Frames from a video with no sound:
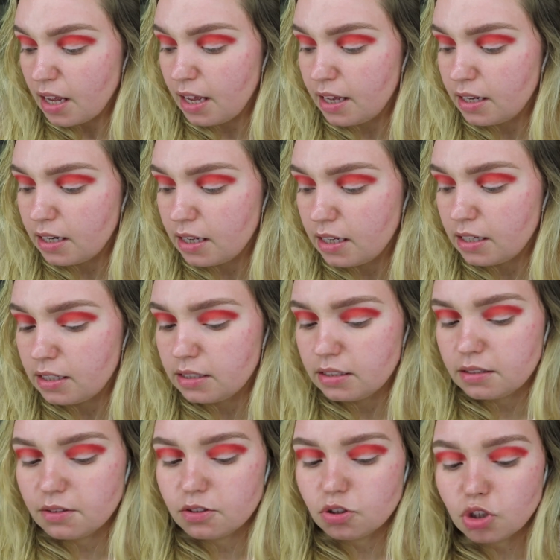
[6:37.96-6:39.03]
it
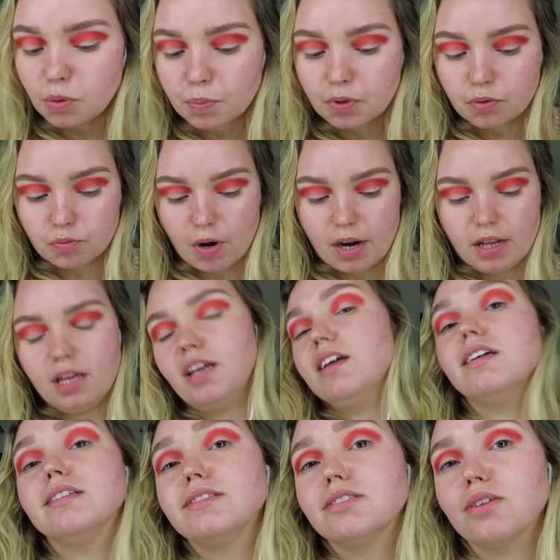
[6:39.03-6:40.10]
is super
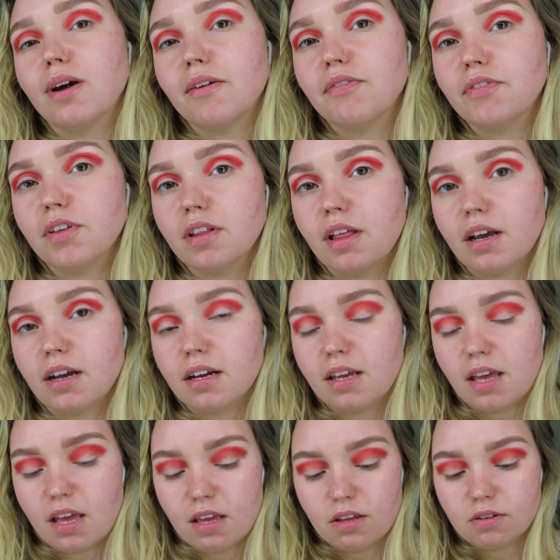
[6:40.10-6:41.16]
runny, so I feel like I
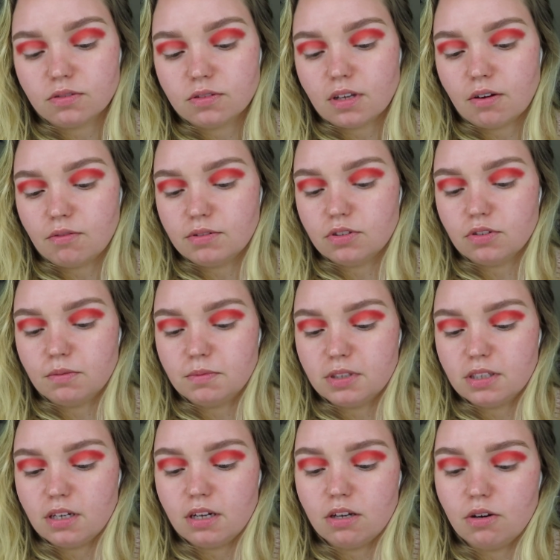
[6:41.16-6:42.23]
can't use that one. So I'm
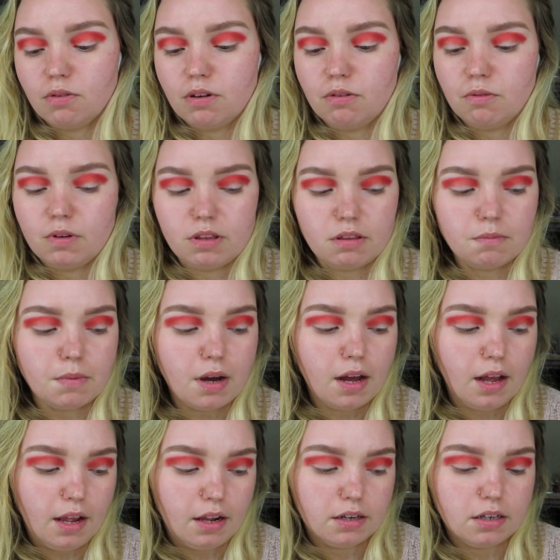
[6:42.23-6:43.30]
just going to go in with
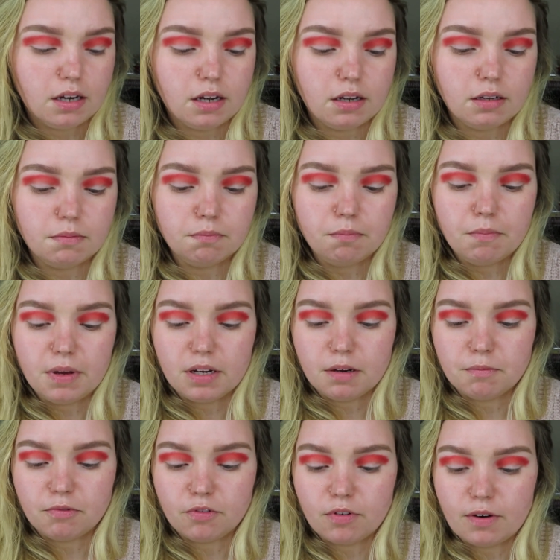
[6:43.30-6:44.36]
my
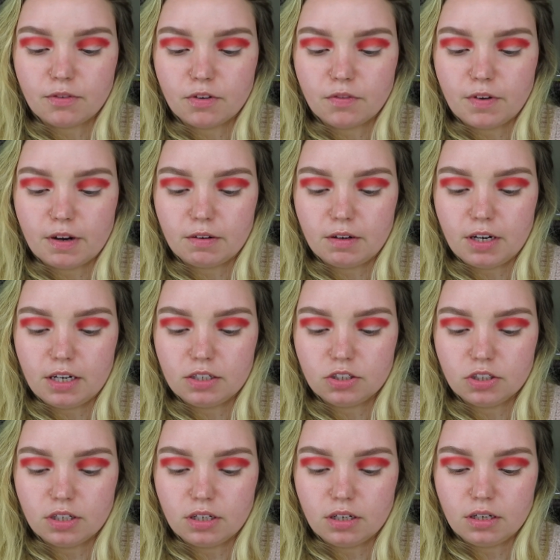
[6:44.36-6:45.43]
Makeup Forever
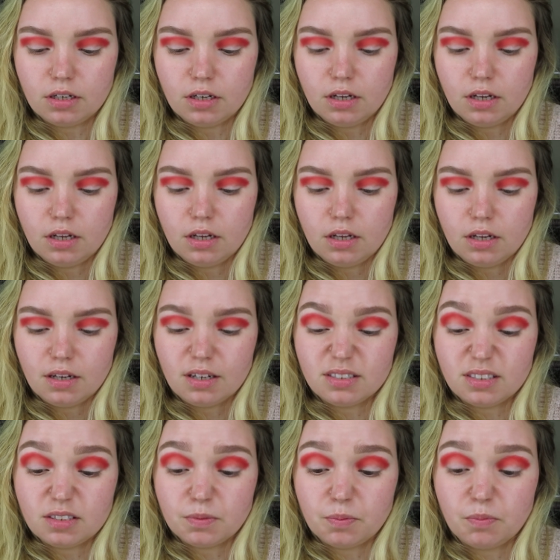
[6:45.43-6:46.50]
foundation,
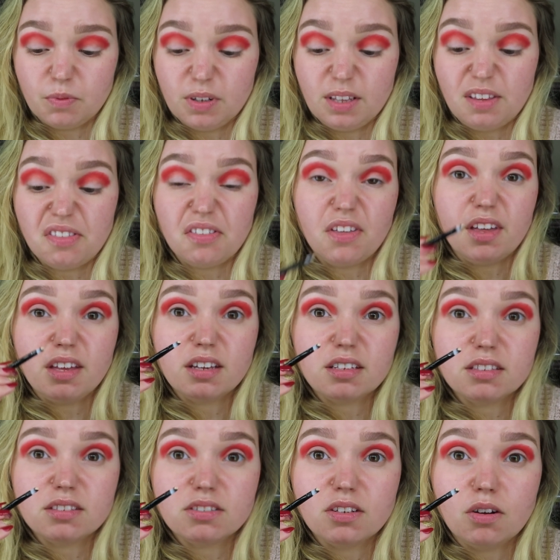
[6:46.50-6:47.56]
because it's really thick.
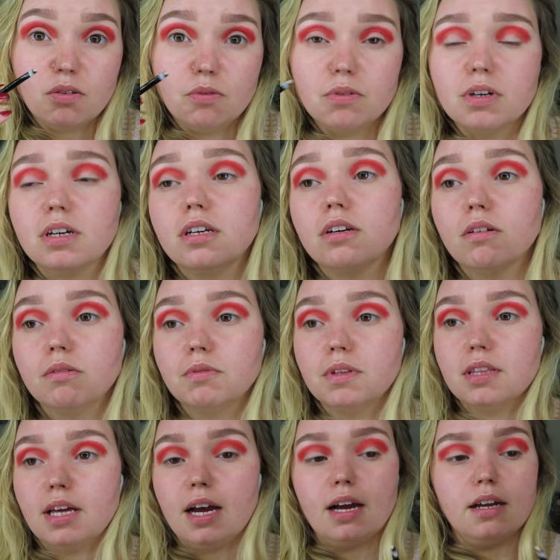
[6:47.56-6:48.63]
So we're going to go in
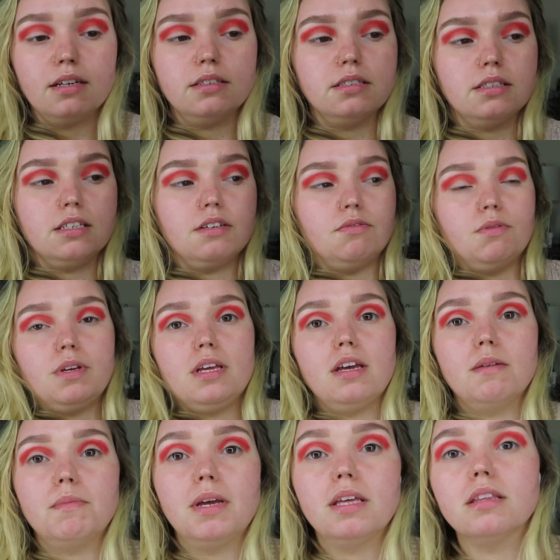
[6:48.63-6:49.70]
with that and see if we
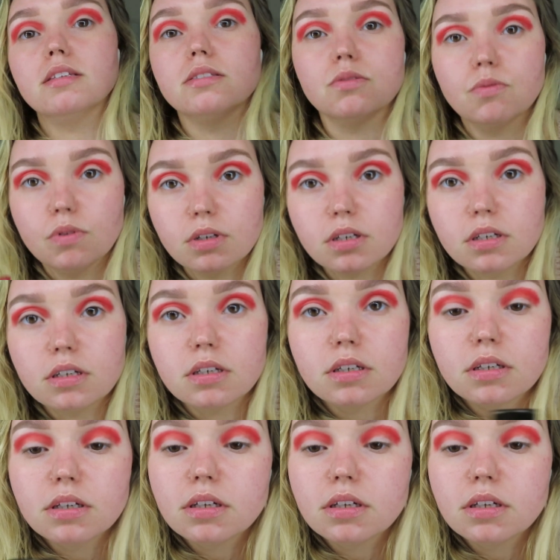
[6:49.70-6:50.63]
can't make this work.